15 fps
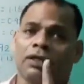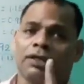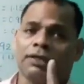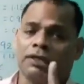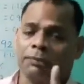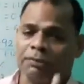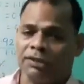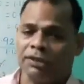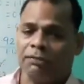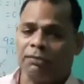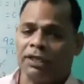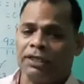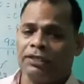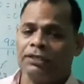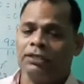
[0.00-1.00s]
Keep it in
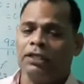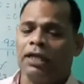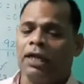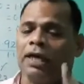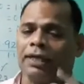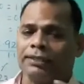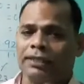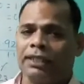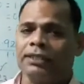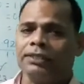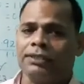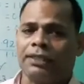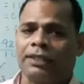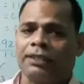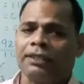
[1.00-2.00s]
mind, as I
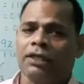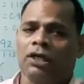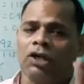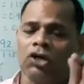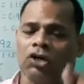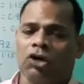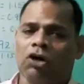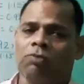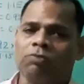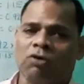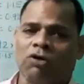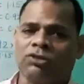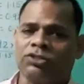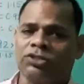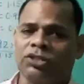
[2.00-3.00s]
said, law of
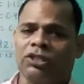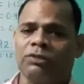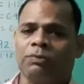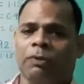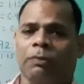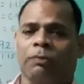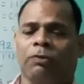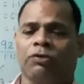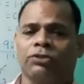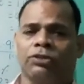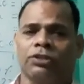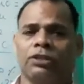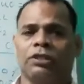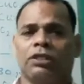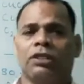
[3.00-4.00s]
constant
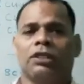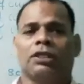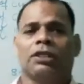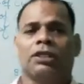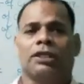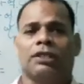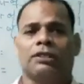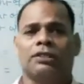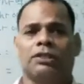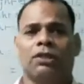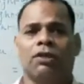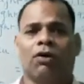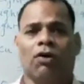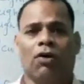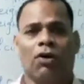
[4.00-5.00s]
proportion is
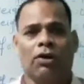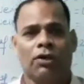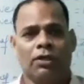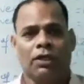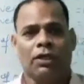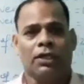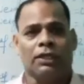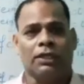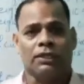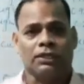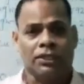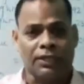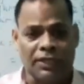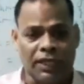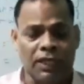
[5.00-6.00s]

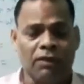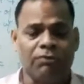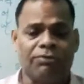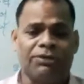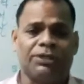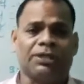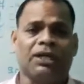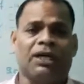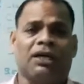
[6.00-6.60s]
dealt with